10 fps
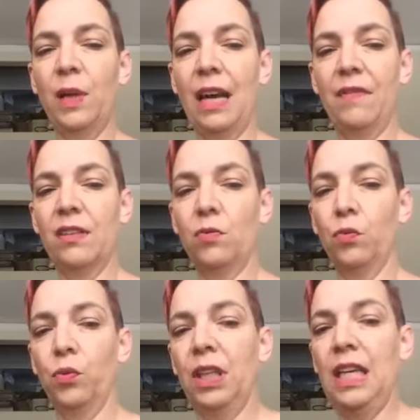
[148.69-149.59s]
We have this
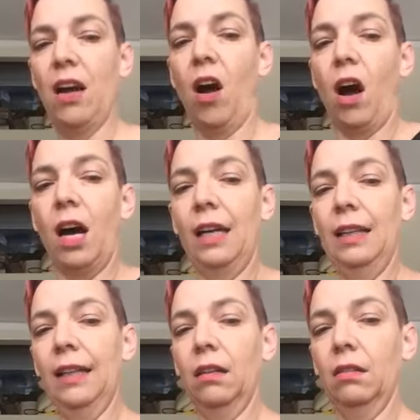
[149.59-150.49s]
really odd
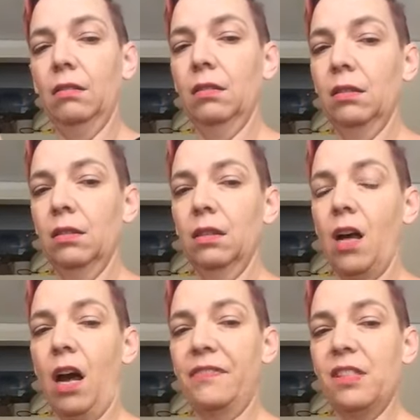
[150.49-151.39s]
little
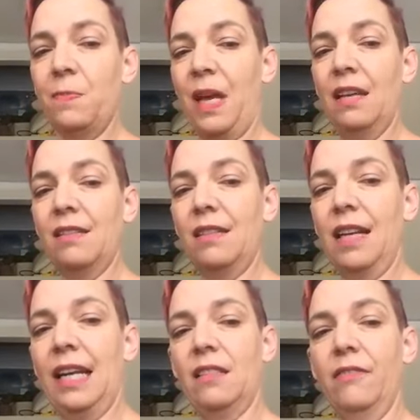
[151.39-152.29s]
loft space that
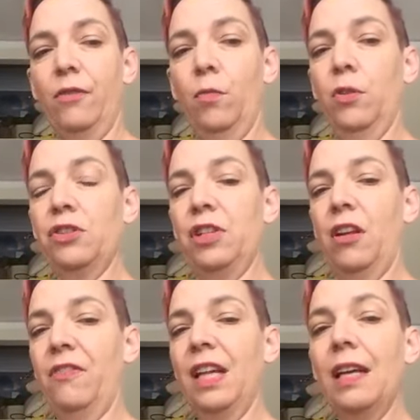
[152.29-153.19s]
has a full
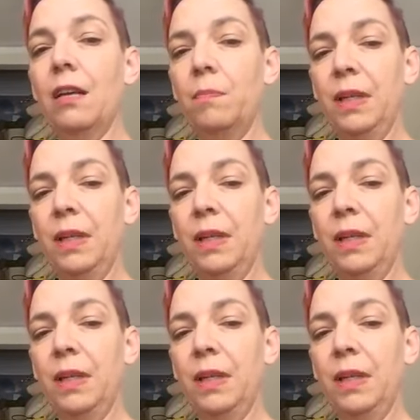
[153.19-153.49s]
bookshelf in it,